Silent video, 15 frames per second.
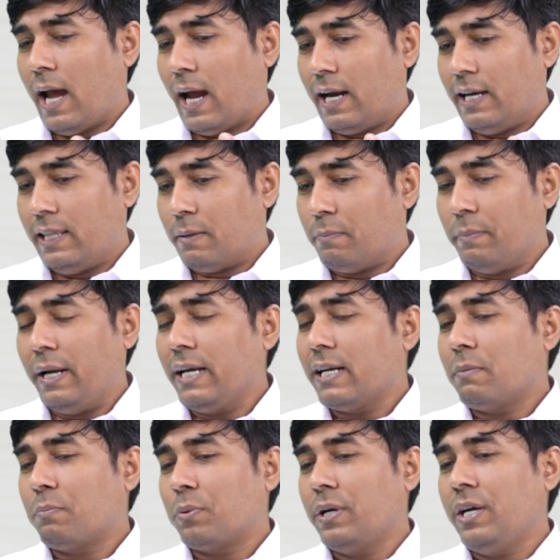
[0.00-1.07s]
And the main
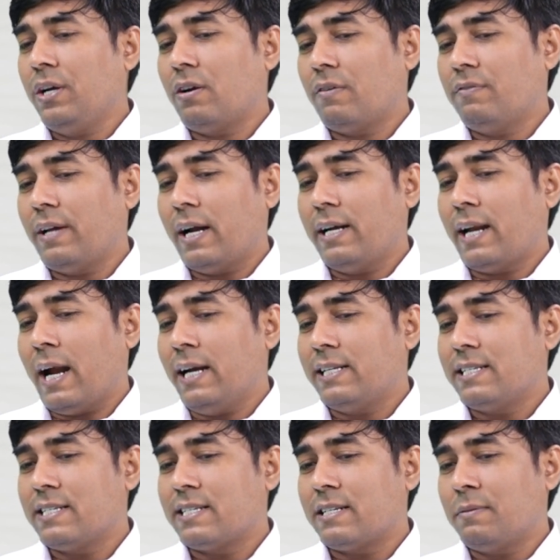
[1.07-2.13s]
component of that diet
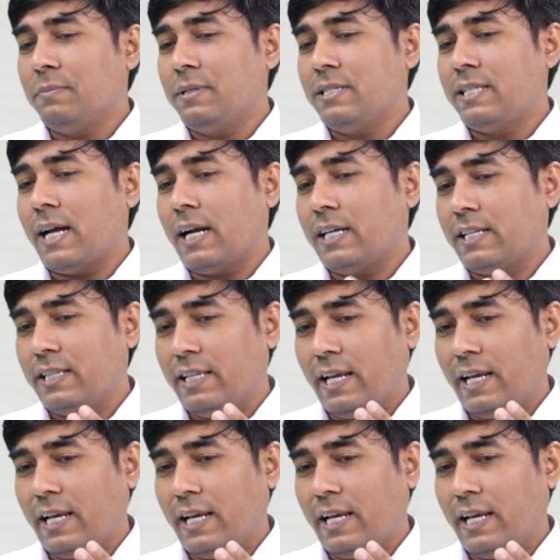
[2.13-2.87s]
system is that